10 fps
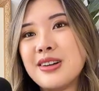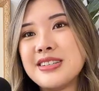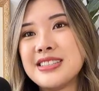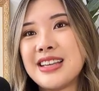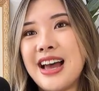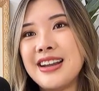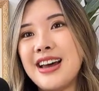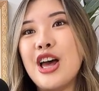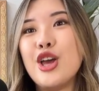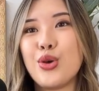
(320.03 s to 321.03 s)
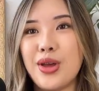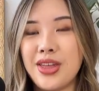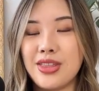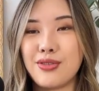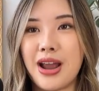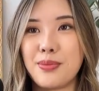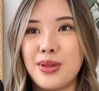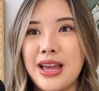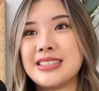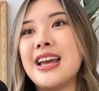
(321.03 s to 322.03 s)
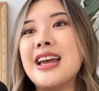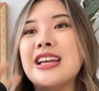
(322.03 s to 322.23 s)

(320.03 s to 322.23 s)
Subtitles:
for a designer? You're in the right place.